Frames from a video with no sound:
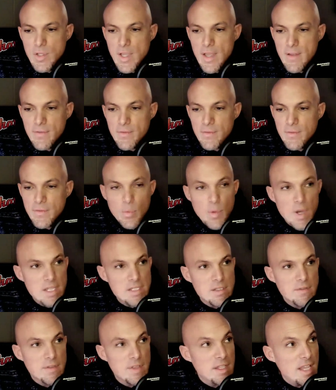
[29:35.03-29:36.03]
You have the
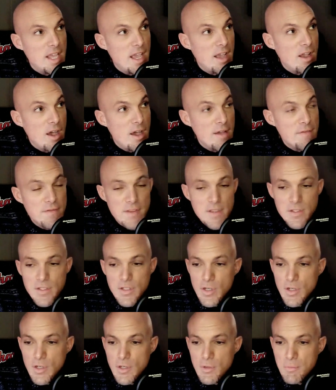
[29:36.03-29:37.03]
rest of the day off in
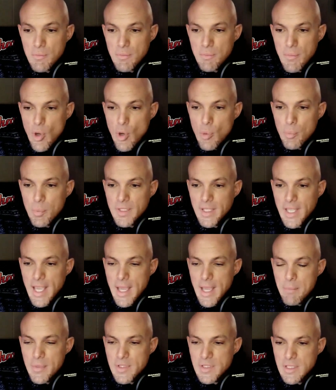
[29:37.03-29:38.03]
your open
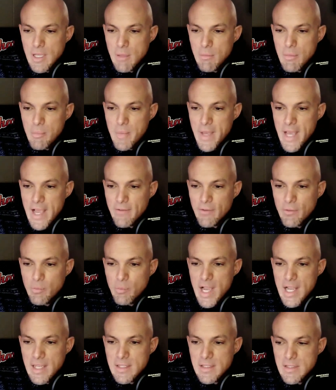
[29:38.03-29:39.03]
campus, coming back for
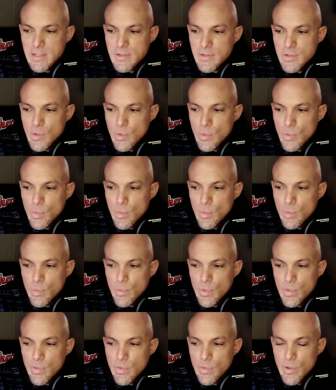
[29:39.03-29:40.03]
practice at
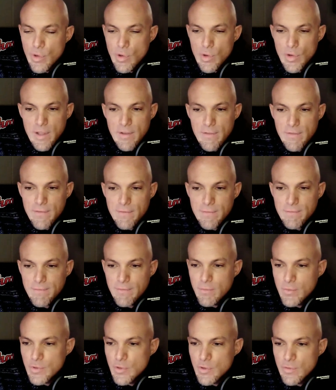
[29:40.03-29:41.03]
2:30.
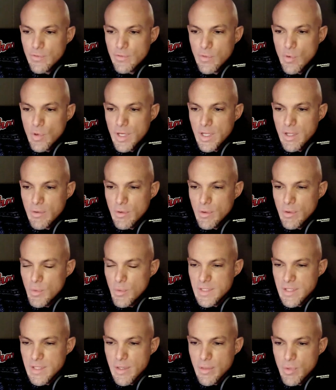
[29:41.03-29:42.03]
2:40 or
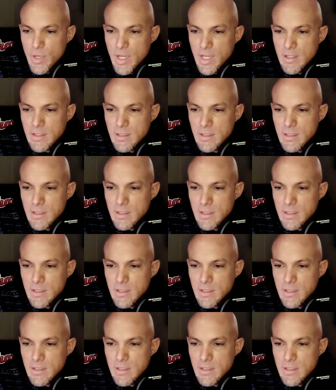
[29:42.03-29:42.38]
what is it, 3?